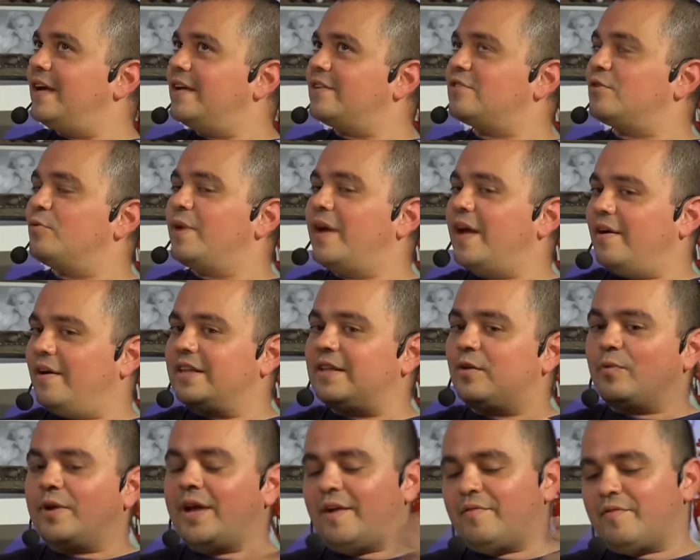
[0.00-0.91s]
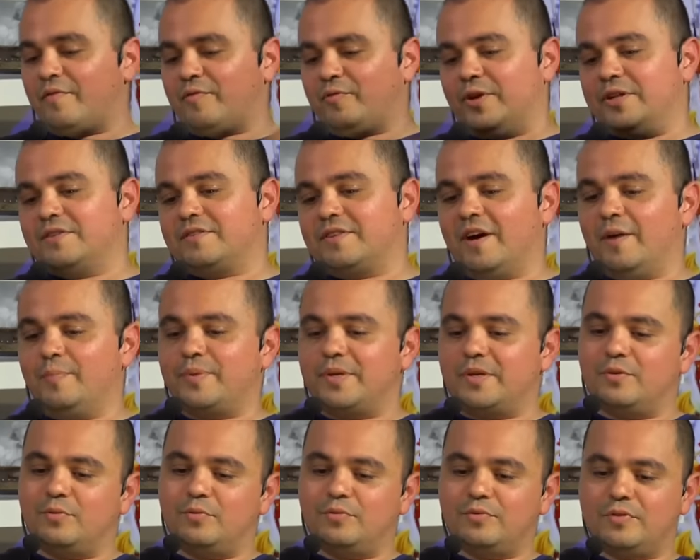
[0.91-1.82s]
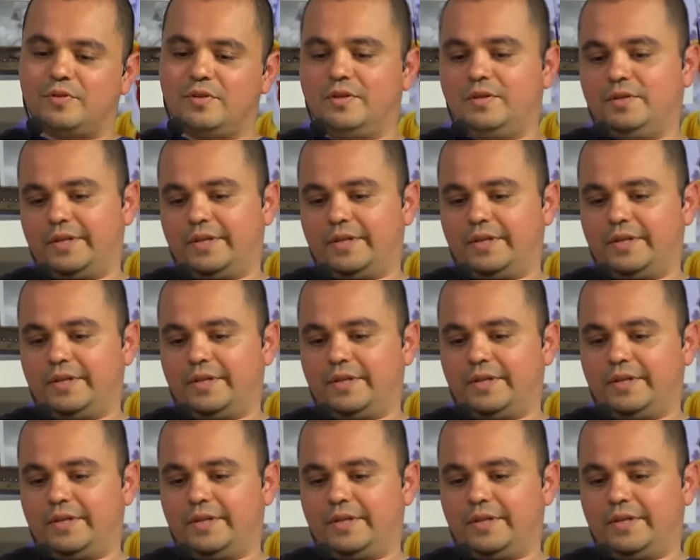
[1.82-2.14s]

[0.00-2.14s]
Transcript: and so we ha- and then we have our friend Tubby, who's an